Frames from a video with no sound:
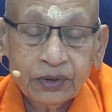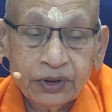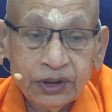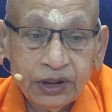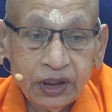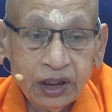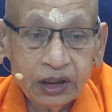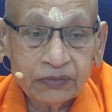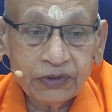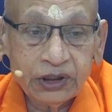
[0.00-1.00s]

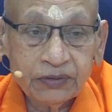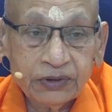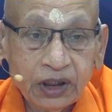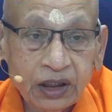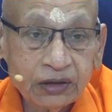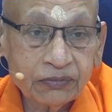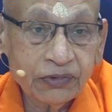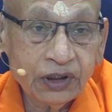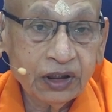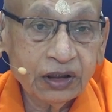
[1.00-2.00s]
Jneha Atmane Namaha
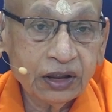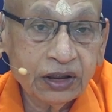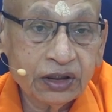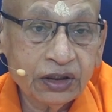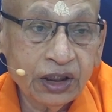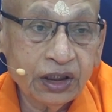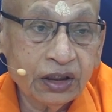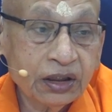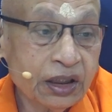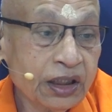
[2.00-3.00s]
Atma, that is
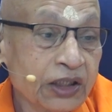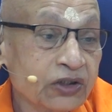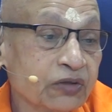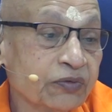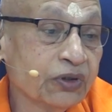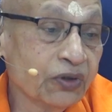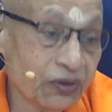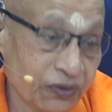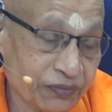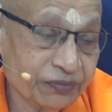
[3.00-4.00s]
Jneha, that has to be
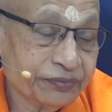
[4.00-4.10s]
known.